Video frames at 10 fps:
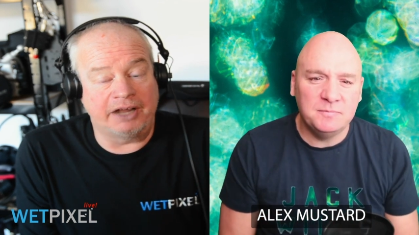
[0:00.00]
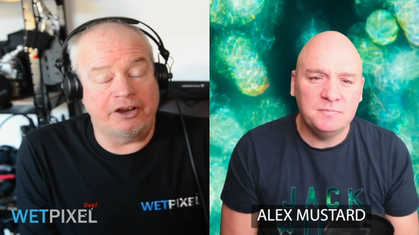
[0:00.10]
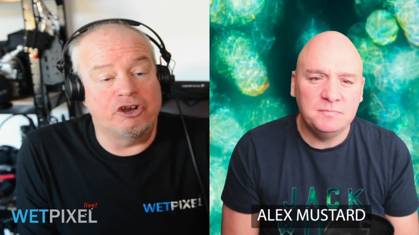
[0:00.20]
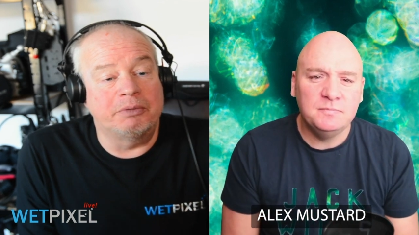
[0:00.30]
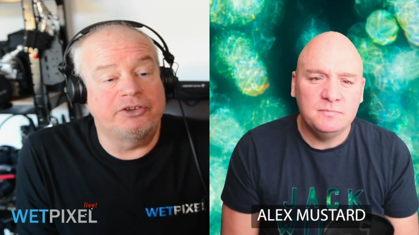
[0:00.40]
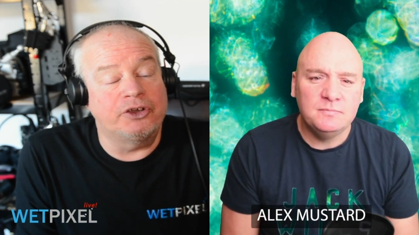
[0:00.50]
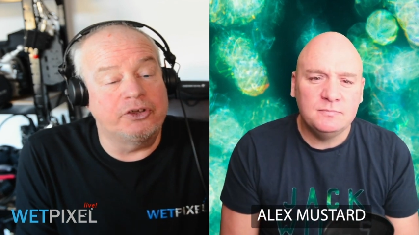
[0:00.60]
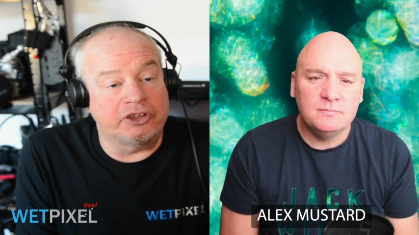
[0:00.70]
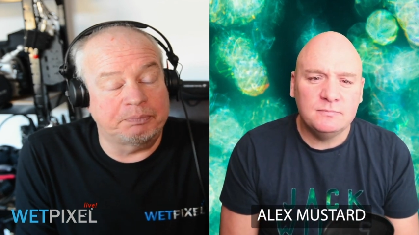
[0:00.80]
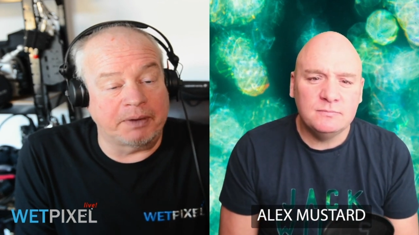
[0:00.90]
Speaker 1: I don't normally
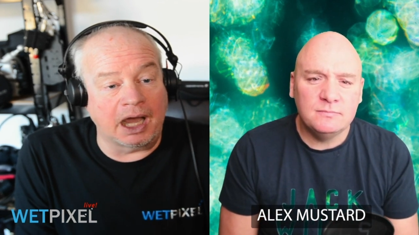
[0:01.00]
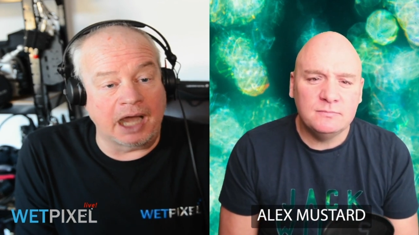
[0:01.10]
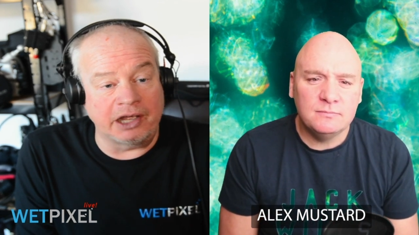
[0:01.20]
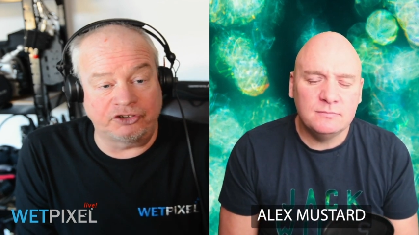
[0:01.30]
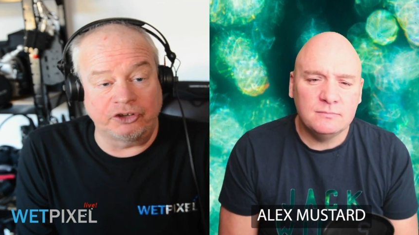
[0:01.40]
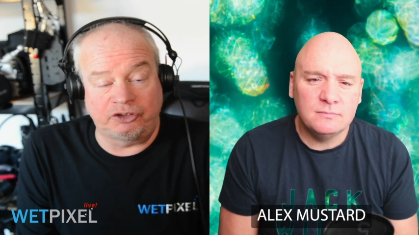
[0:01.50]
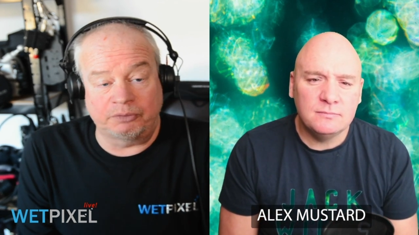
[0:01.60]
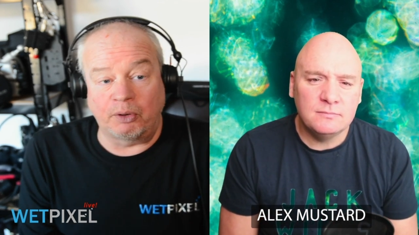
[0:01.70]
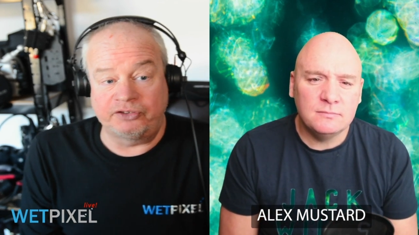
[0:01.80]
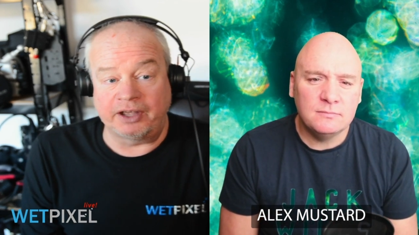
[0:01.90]
do this, but I should
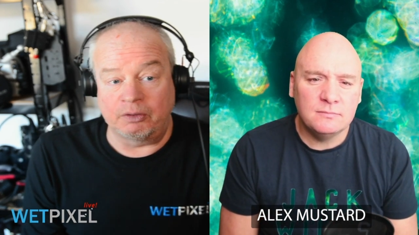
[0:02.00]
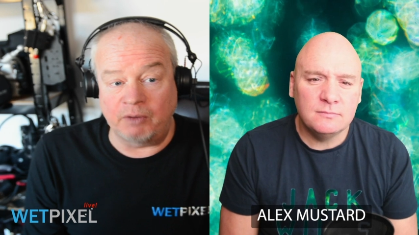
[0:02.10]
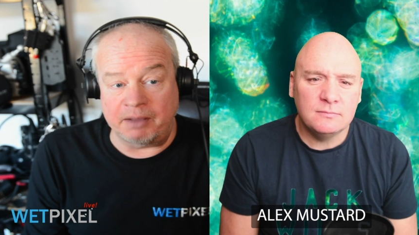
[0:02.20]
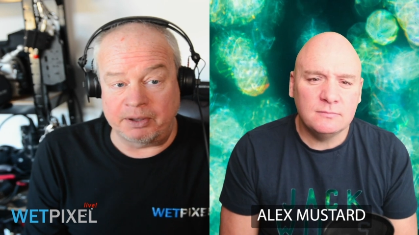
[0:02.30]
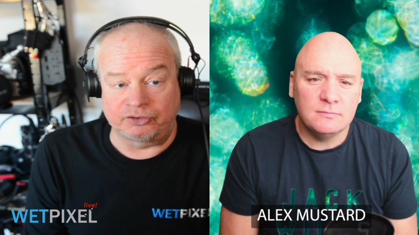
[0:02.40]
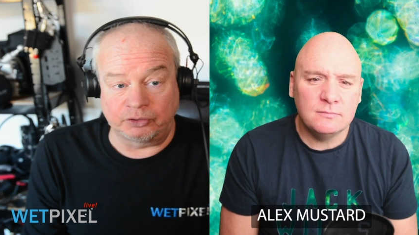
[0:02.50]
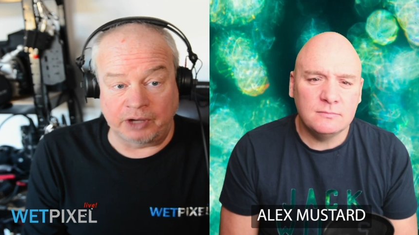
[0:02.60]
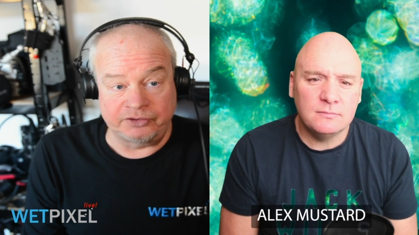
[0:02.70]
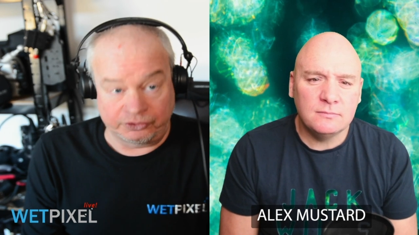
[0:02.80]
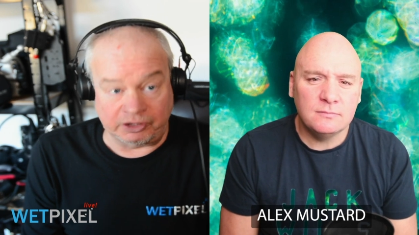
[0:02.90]
also point out that
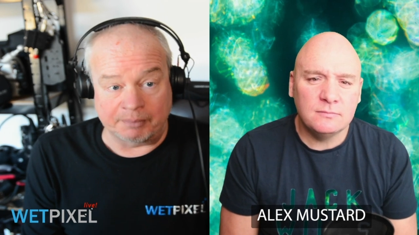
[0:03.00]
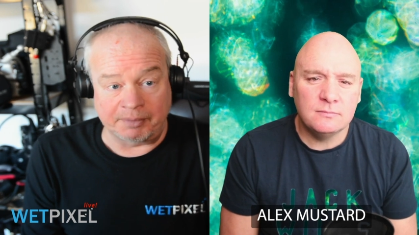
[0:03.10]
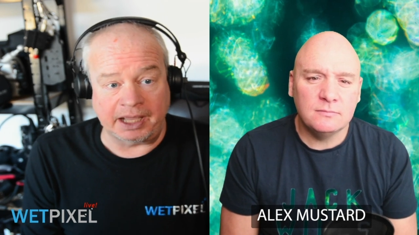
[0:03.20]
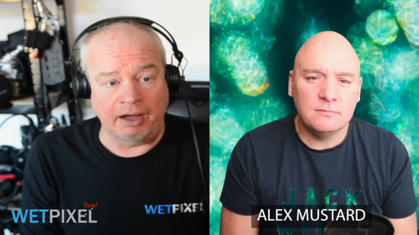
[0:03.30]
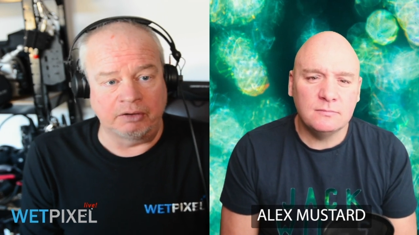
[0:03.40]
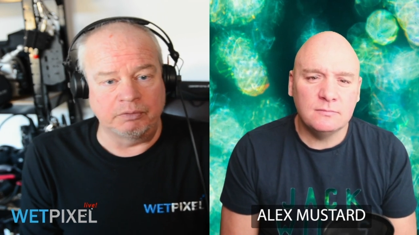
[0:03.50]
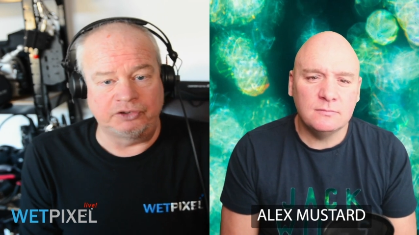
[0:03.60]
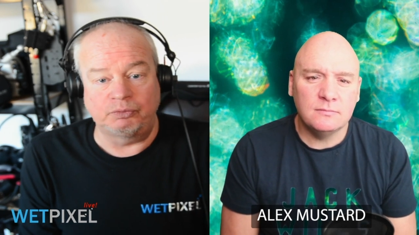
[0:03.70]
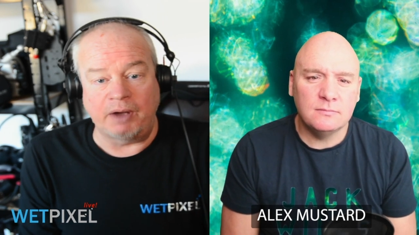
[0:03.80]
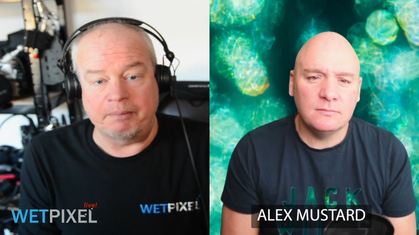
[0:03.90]
Wetpixel has an Instagram
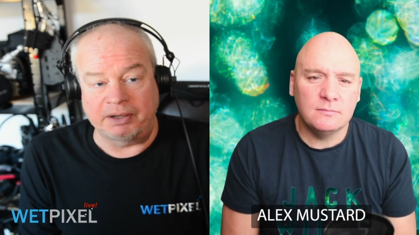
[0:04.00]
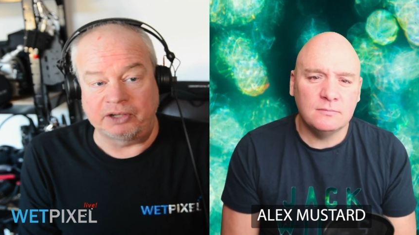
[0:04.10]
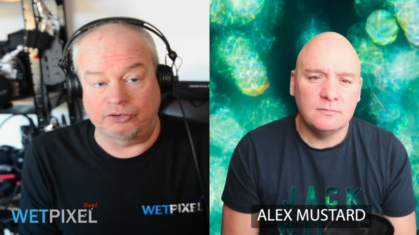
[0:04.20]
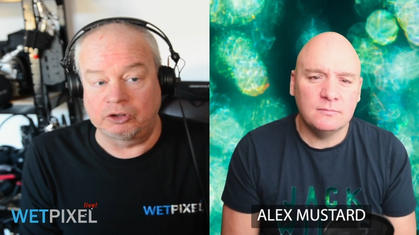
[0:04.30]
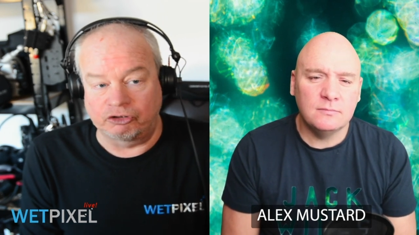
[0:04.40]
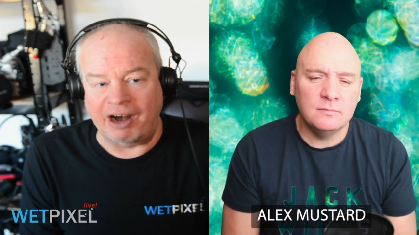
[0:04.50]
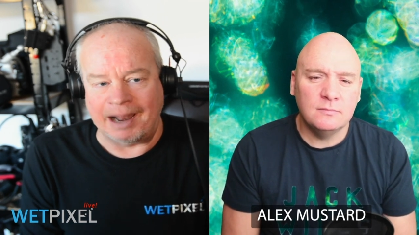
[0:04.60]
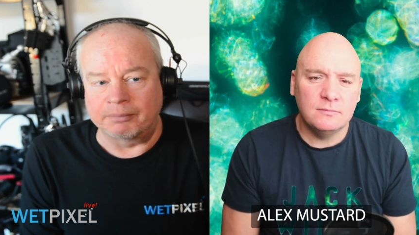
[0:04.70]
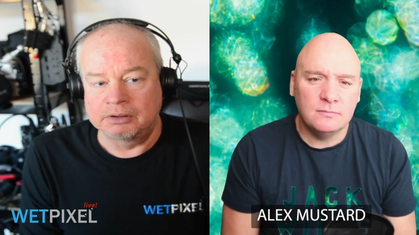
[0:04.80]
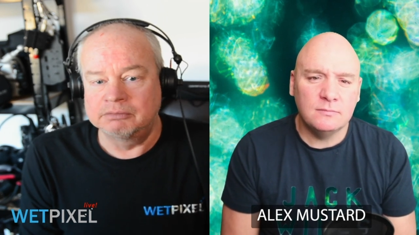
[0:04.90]
account, which is
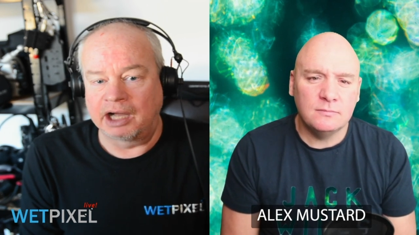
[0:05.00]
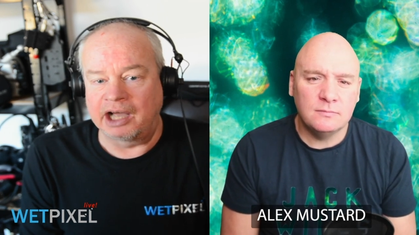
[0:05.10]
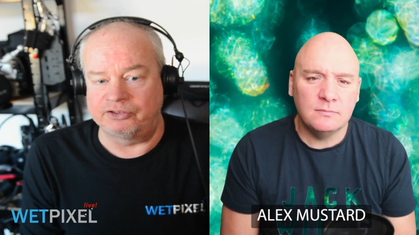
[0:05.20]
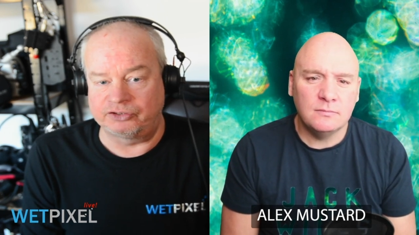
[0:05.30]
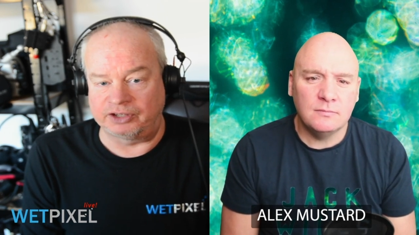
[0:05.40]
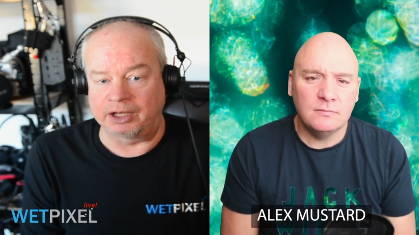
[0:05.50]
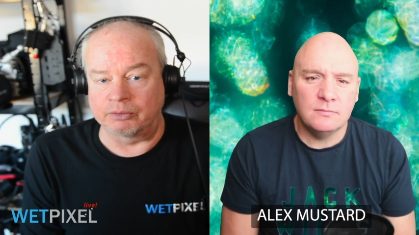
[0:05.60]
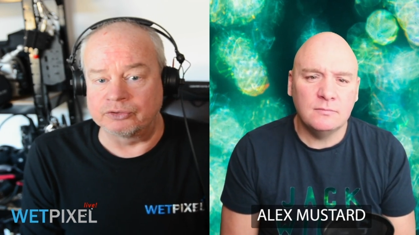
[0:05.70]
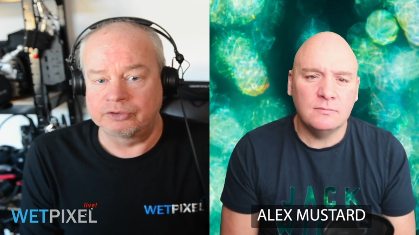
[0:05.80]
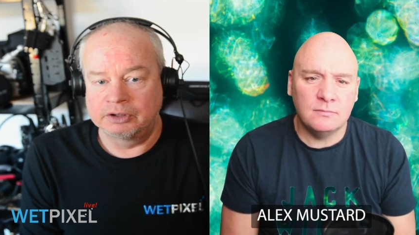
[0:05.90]
Wetpixelgram, as it
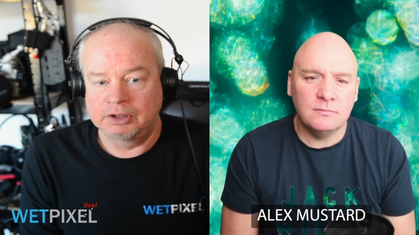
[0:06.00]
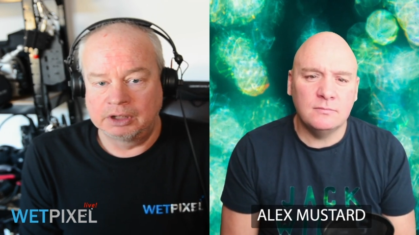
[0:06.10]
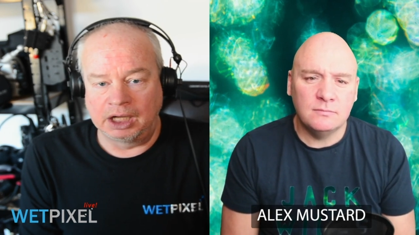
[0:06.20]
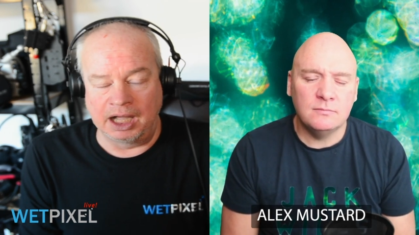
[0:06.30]
sounds.